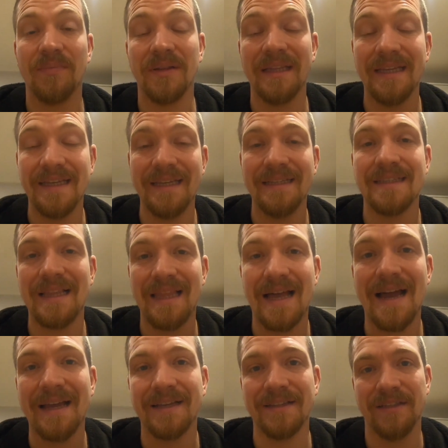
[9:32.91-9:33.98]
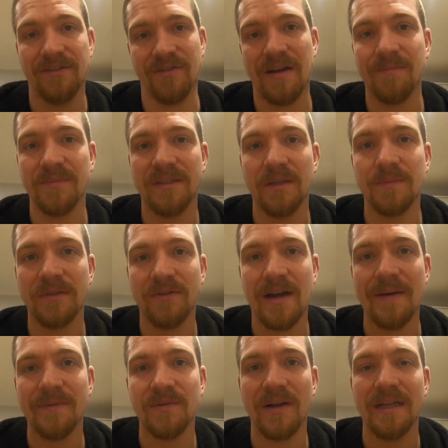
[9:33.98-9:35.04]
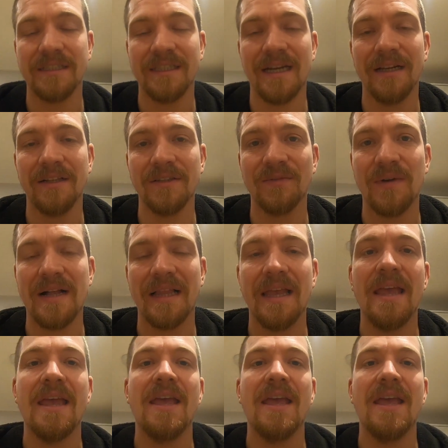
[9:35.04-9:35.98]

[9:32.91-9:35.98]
Please like and subscribe to our channel as well.